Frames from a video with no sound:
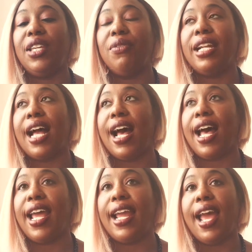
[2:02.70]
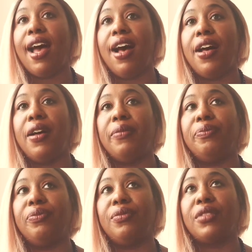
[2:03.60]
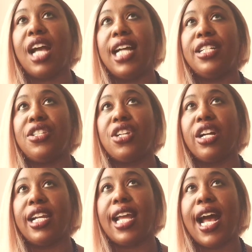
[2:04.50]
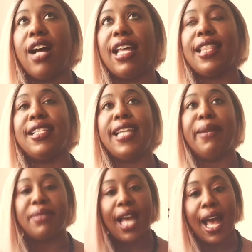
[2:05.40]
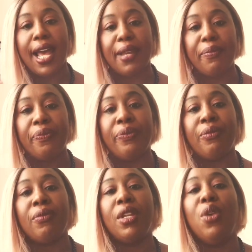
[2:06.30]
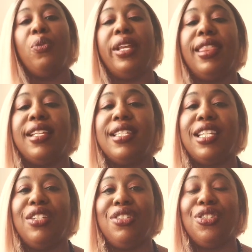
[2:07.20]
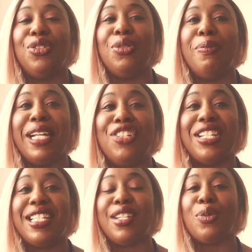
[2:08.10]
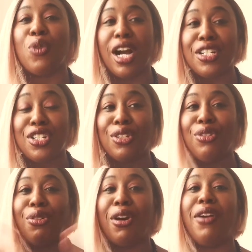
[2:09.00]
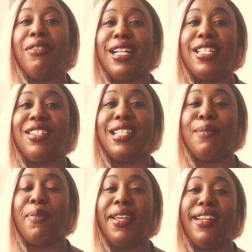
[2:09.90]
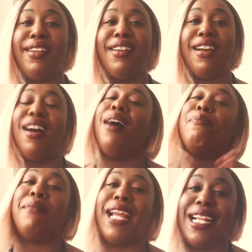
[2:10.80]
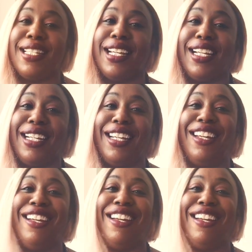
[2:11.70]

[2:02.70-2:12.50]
you and I kind of started out at the same time with this YouTube, and just to watch you grow has just been amazing.